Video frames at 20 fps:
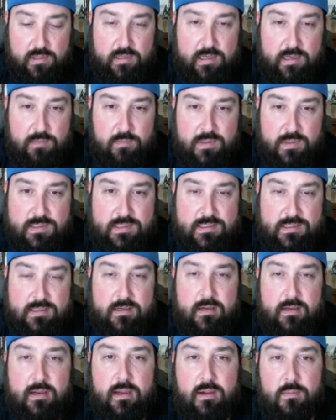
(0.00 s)
And once
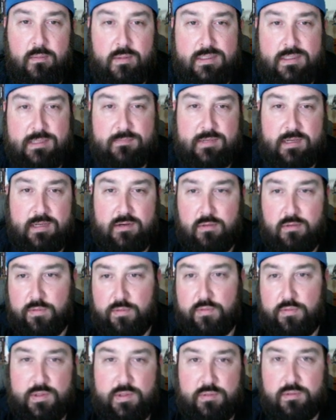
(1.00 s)
once I'm done going
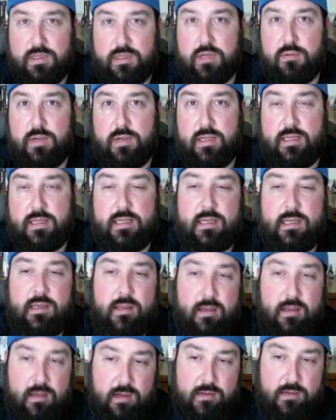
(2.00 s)
through this really quickly,
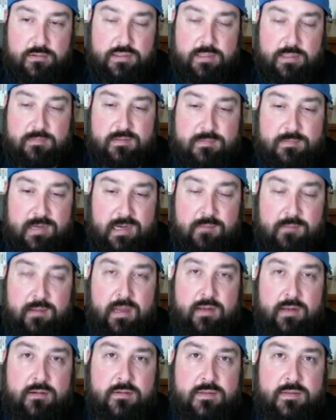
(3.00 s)
I'll jump to my
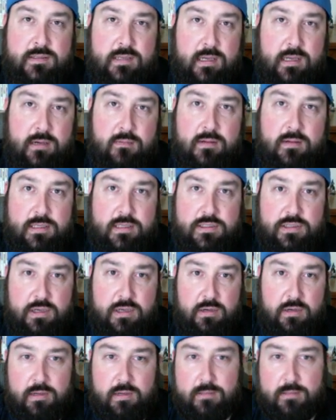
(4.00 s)
commanders and quickly show
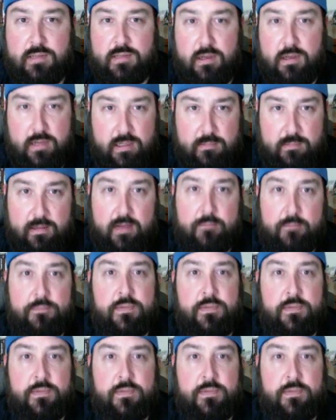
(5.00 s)
you what I'm talking about.